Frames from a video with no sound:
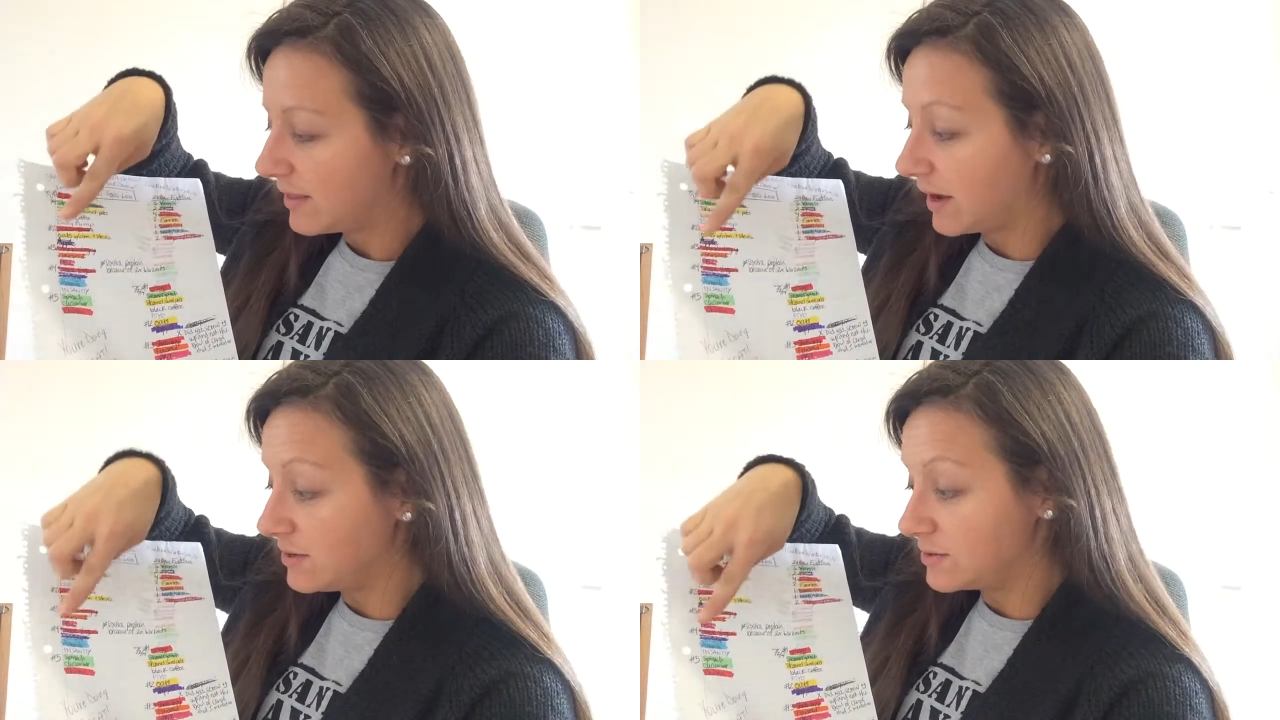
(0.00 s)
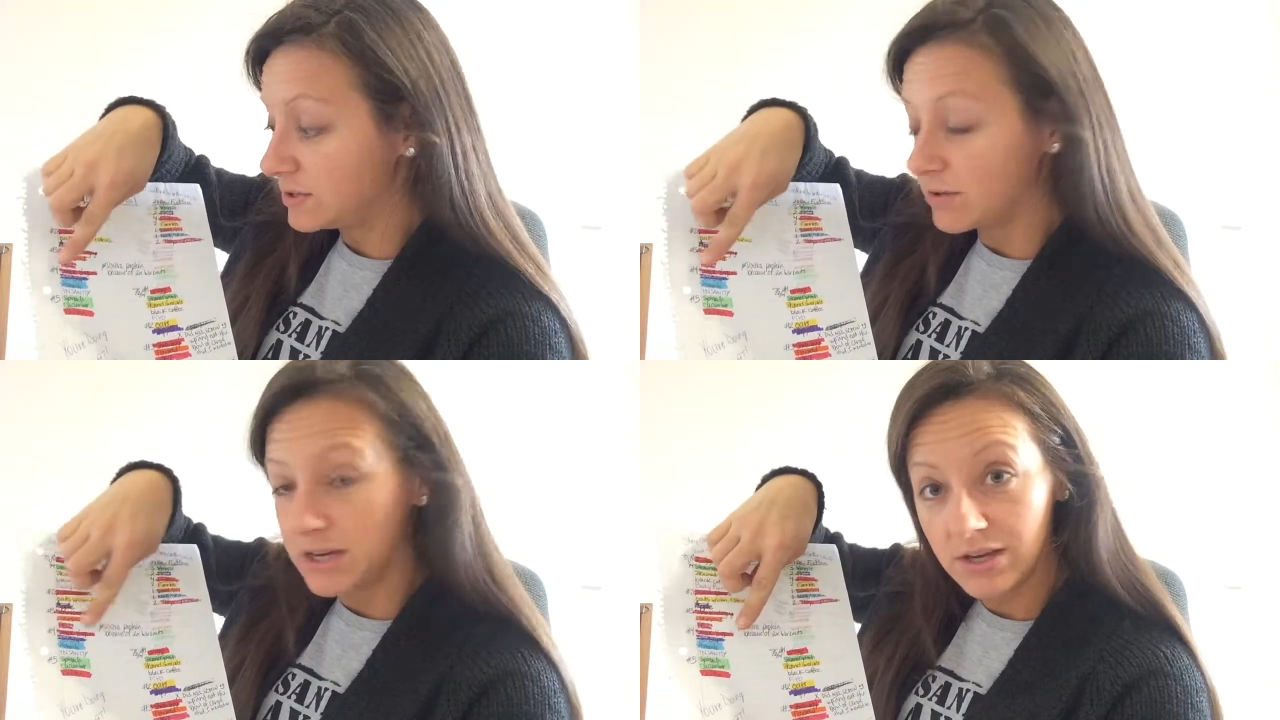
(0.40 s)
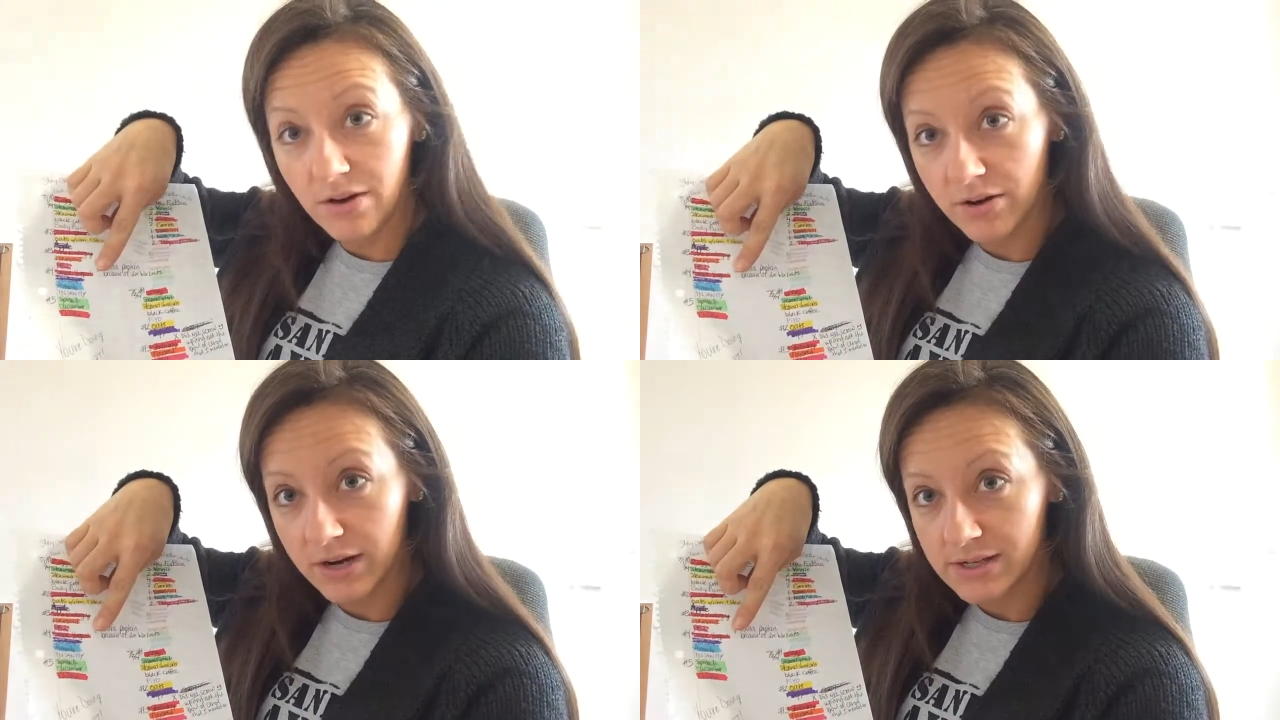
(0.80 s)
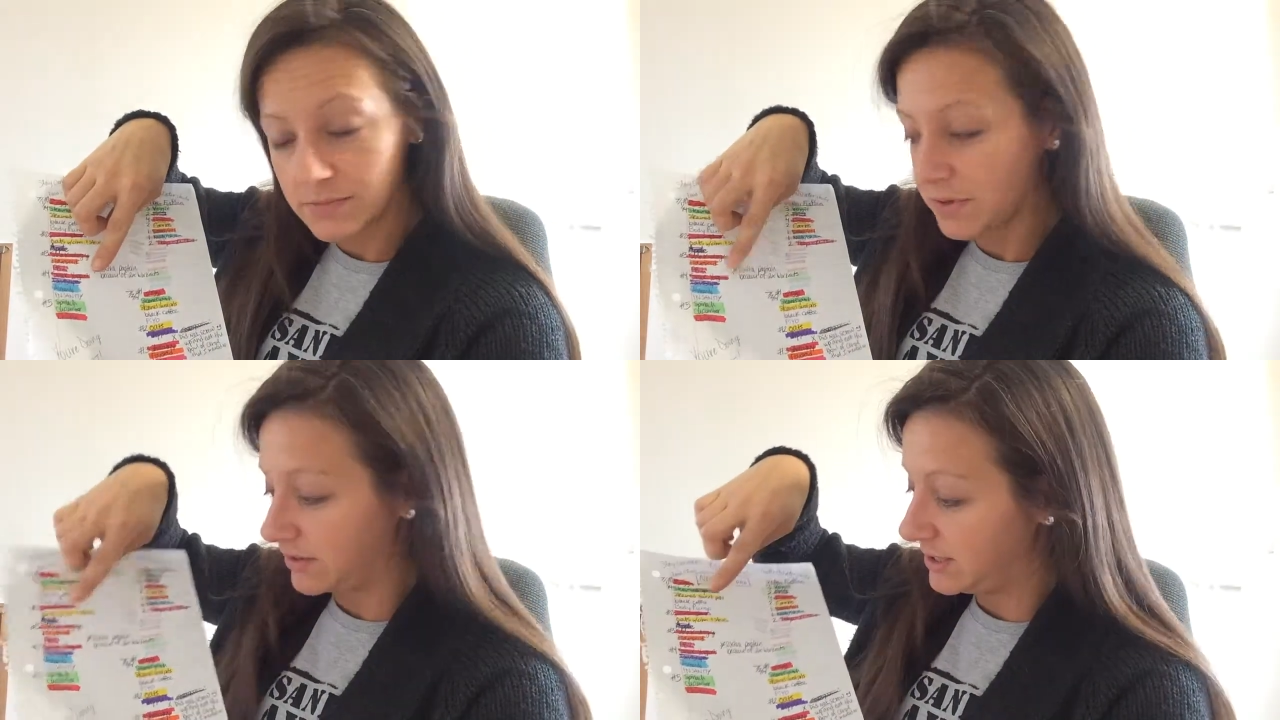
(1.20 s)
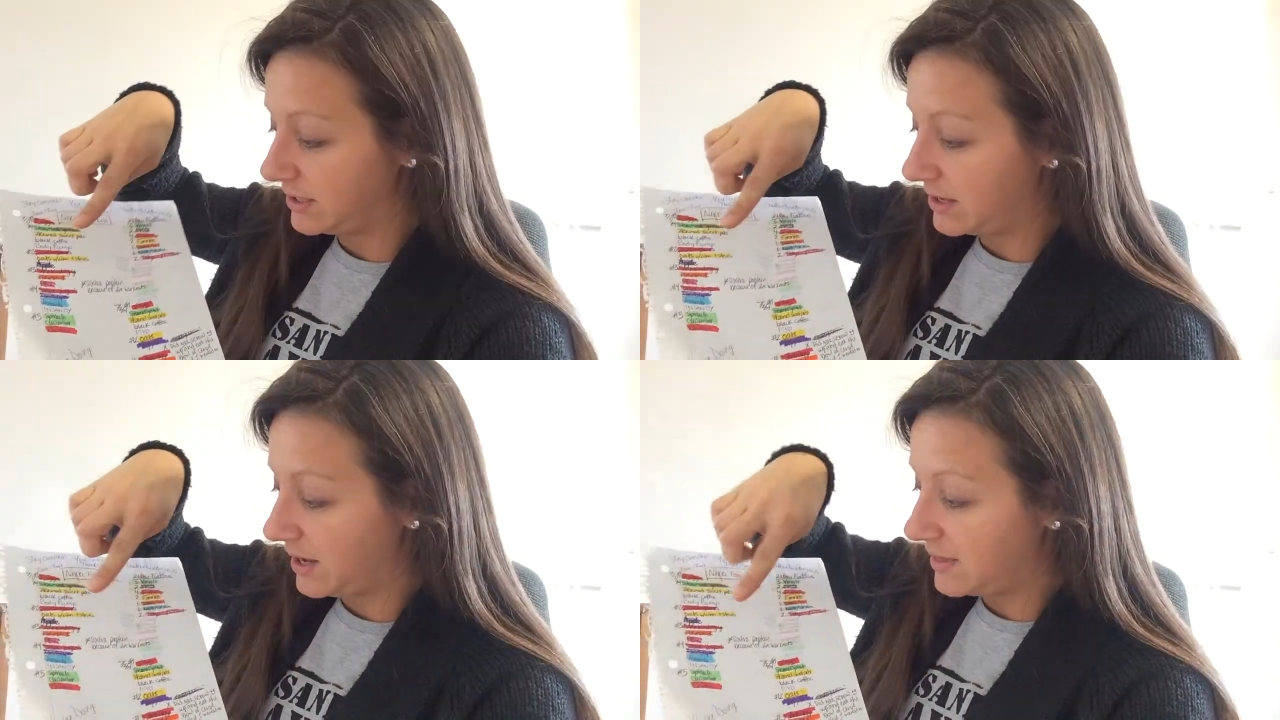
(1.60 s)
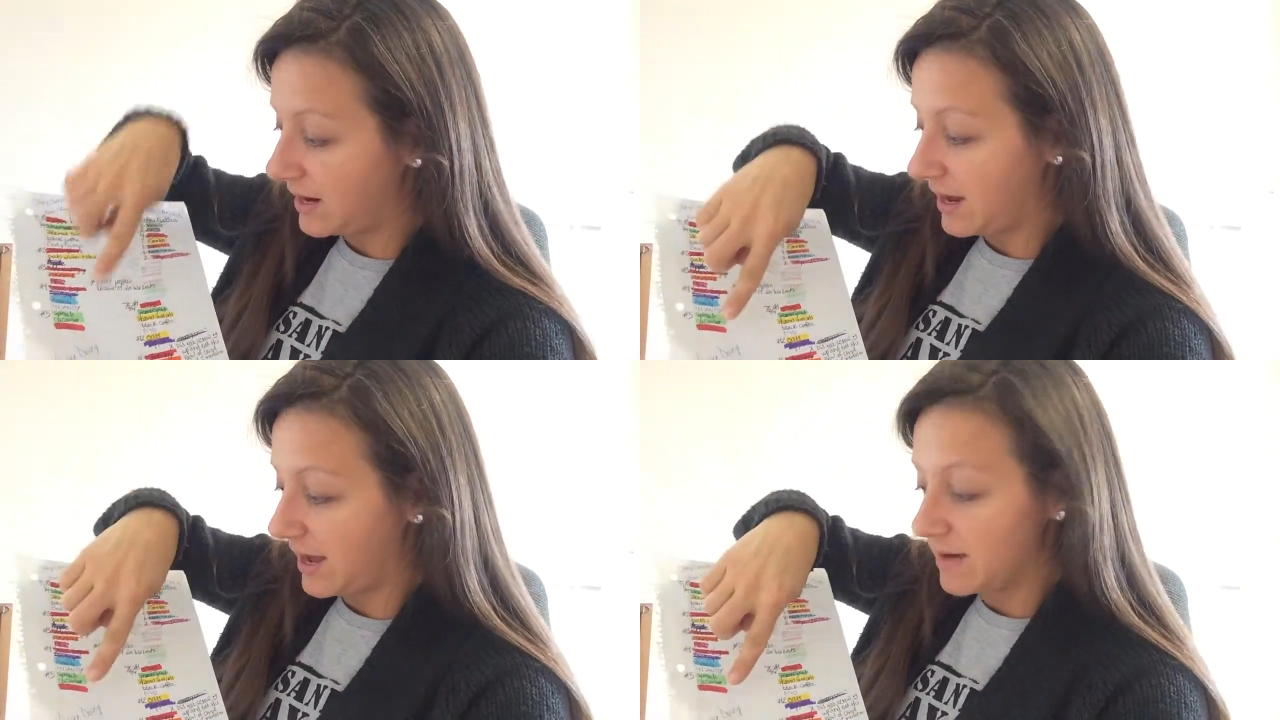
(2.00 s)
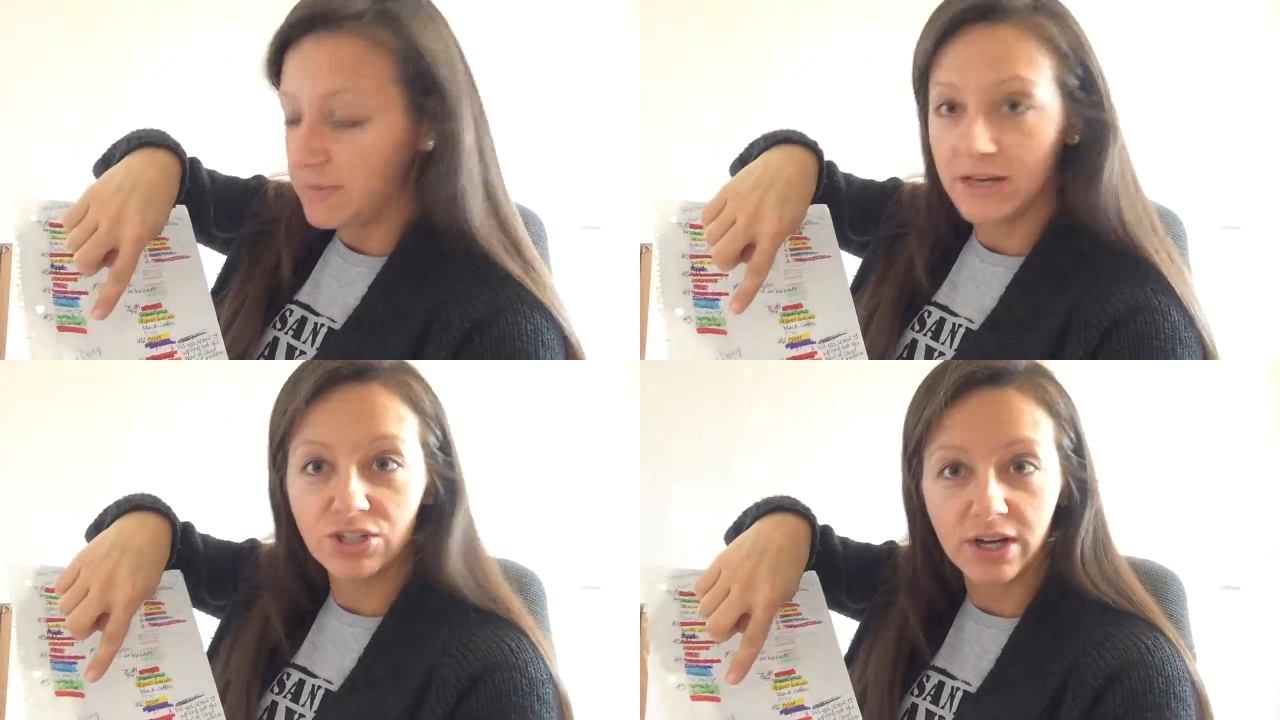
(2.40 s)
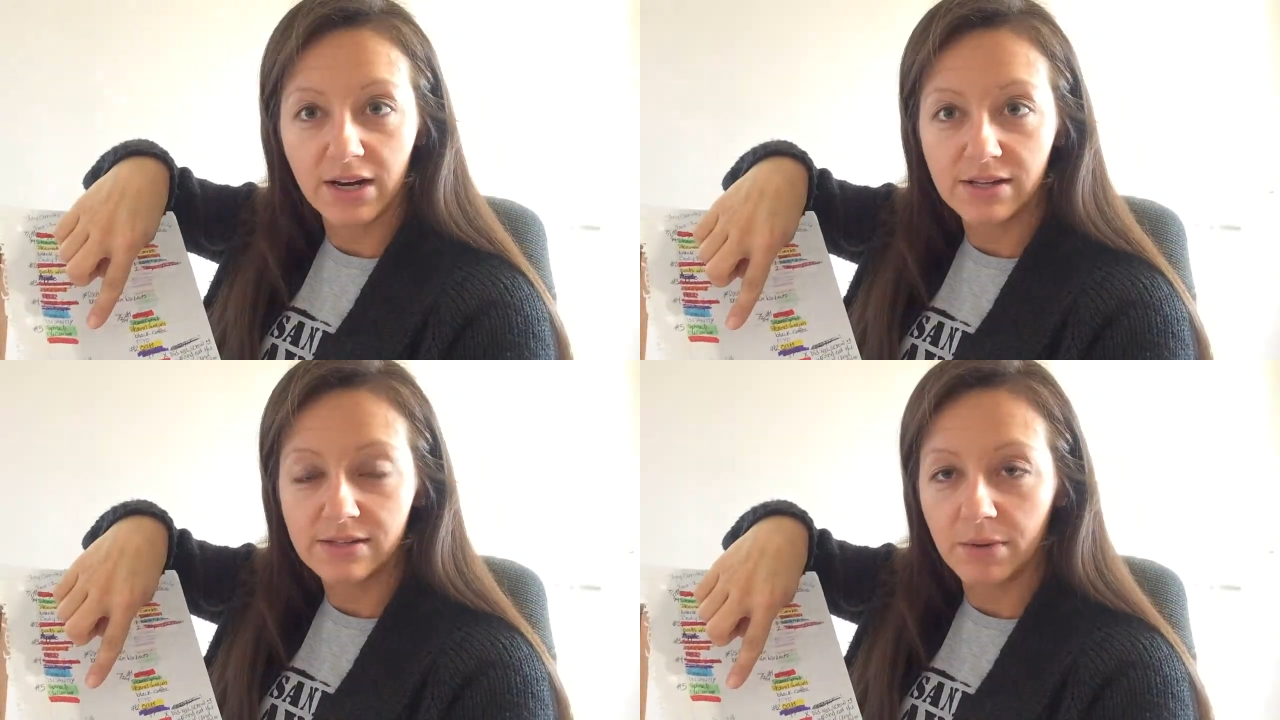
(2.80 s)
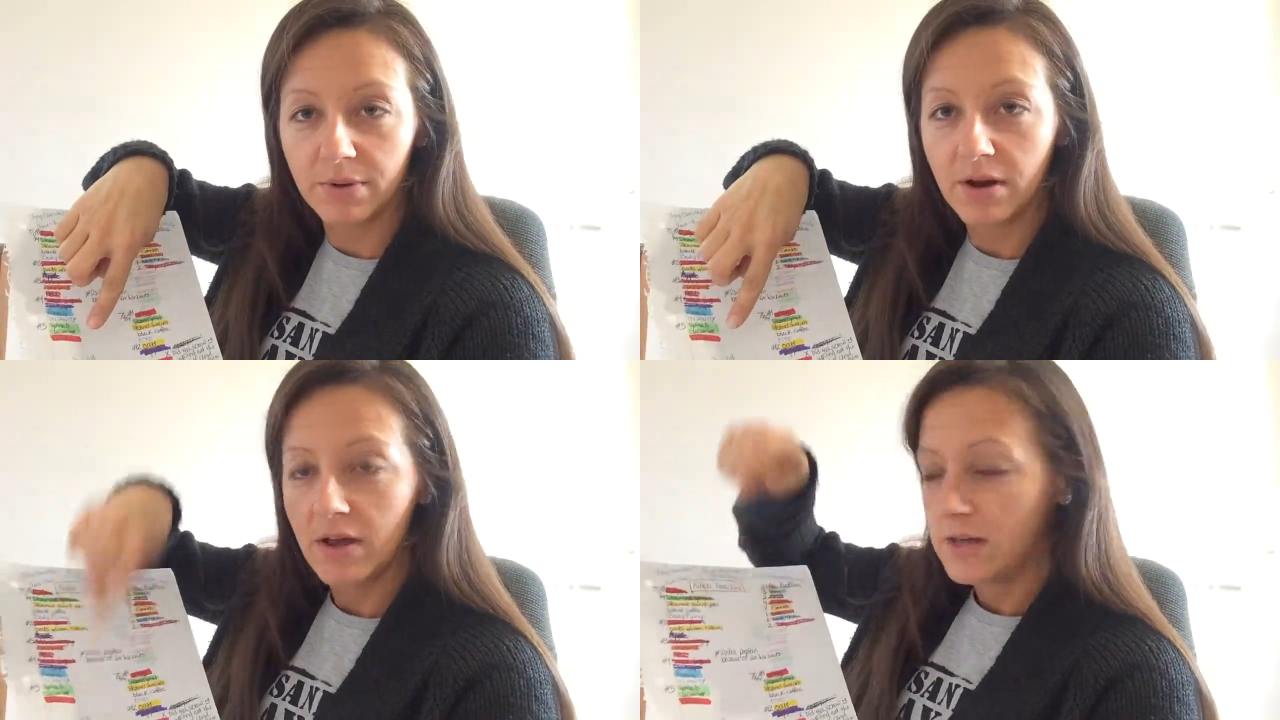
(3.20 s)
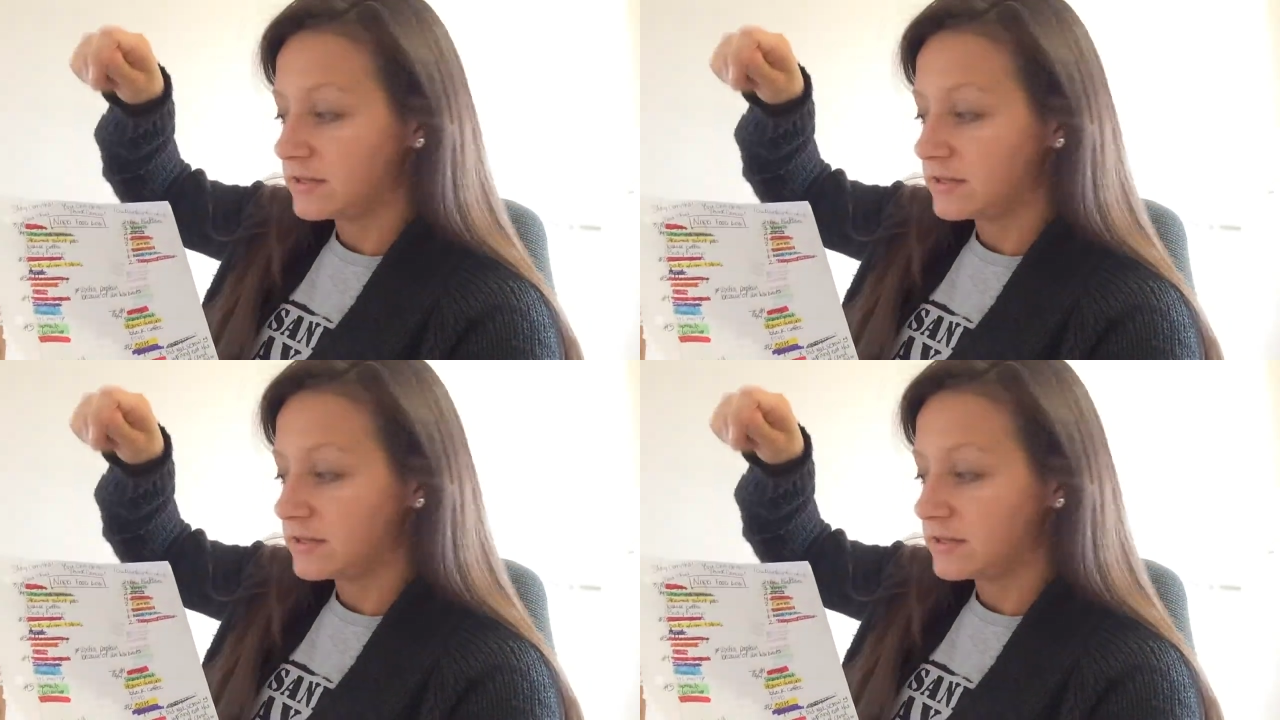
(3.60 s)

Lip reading: I used Greek yogurt as a protein, and then I had baked chicken at supper.